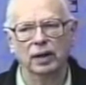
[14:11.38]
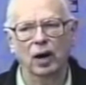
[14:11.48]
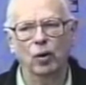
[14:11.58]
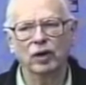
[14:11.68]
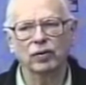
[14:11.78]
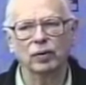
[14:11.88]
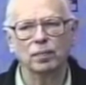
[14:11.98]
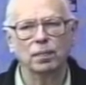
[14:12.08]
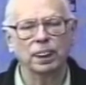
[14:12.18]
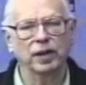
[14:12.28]
However,
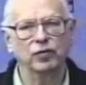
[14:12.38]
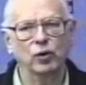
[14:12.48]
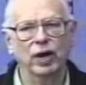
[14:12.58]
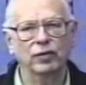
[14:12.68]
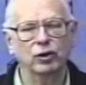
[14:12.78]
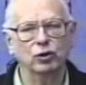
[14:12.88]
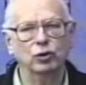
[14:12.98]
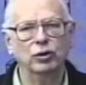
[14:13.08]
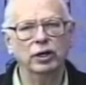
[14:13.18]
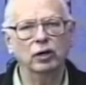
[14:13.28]
if you have a
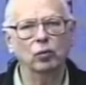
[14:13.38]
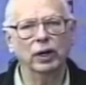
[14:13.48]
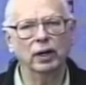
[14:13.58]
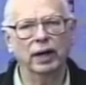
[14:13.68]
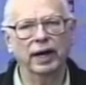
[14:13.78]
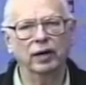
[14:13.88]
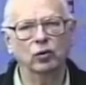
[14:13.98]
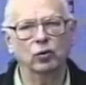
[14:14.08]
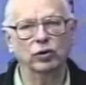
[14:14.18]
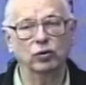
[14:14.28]
unique
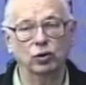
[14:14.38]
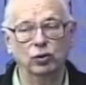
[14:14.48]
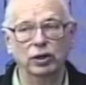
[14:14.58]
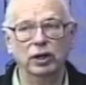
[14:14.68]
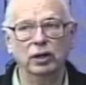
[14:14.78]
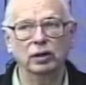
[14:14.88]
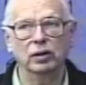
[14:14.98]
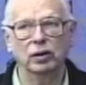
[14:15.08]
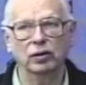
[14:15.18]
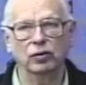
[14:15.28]
wetland with unique
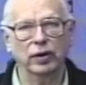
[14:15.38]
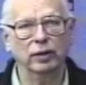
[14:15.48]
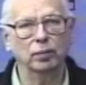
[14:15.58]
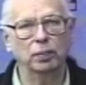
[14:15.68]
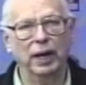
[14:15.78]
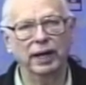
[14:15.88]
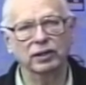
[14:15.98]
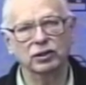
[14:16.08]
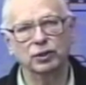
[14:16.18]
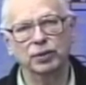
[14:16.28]
and threatened
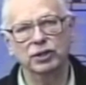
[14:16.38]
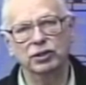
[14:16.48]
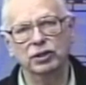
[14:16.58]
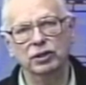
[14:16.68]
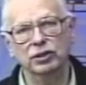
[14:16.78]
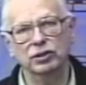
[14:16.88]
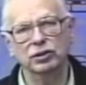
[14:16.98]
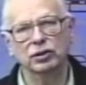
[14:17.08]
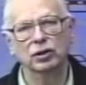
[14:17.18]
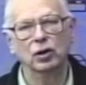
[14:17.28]
plant
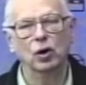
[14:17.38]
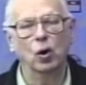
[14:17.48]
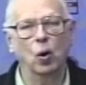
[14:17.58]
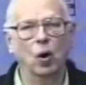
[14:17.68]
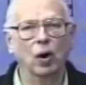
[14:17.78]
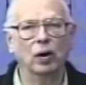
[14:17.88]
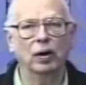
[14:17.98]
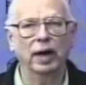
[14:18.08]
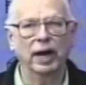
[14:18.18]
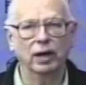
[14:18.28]
species or
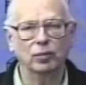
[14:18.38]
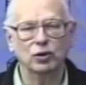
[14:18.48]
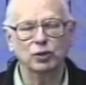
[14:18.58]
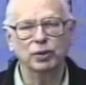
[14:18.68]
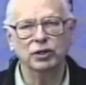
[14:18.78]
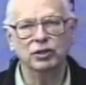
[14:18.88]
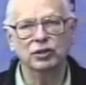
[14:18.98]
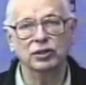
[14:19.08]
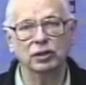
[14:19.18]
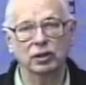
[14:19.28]
animal
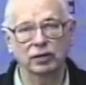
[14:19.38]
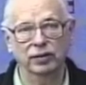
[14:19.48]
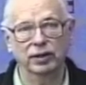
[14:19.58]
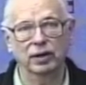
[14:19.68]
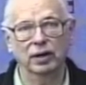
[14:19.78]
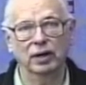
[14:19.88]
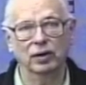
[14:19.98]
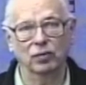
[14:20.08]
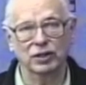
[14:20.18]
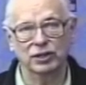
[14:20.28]
species that live in there on
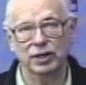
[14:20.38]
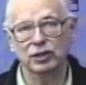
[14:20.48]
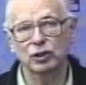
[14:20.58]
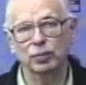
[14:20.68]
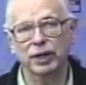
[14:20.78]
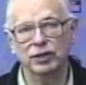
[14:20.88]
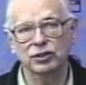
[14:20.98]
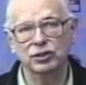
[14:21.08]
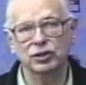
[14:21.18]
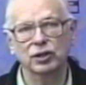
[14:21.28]
a residential
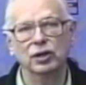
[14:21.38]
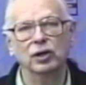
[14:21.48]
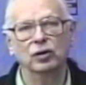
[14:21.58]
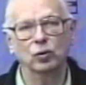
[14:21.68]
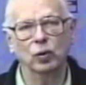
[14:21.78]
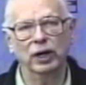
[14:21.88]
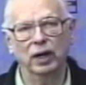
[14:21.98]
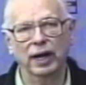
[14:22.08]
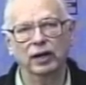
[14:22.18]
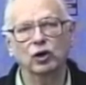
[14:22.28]
basis, the
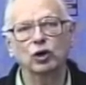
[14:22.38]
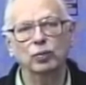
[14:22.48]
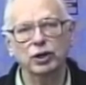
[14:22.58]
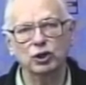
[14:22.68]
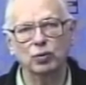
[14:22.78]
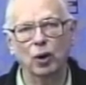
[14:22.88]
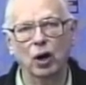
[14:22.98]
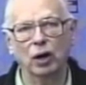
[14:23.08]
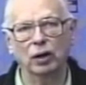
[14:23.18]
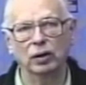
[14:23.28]
wetland could be
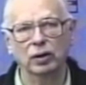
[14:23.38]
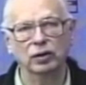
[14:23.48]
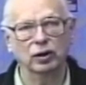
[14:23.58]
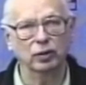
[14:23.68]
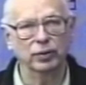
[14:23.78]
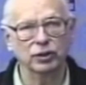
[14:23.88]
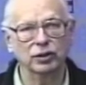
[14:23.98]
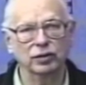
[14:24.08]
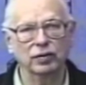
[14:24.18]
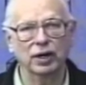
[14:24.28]
smaller. The
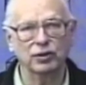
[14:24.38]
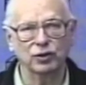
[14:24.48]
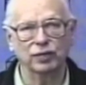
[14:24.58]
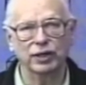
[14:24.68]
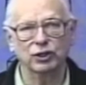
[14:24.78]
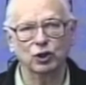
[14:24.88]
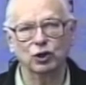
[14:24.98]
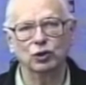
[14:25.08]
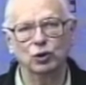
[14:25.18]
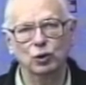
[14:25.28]
Commissioner of Conservation
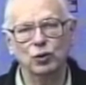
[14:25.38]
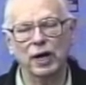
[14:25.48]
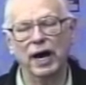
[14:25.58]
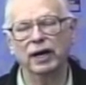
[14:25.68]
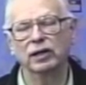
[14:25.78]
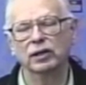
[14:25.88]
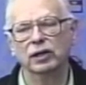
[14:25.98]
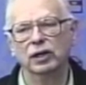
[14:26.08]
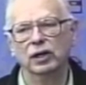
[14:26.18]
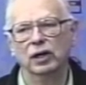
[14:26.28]
could do that.
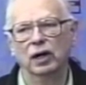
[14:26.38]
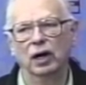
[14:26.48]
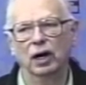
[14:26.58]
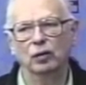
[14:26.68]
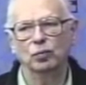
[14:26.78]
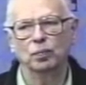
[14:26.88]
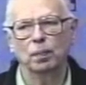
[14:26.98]
Uh,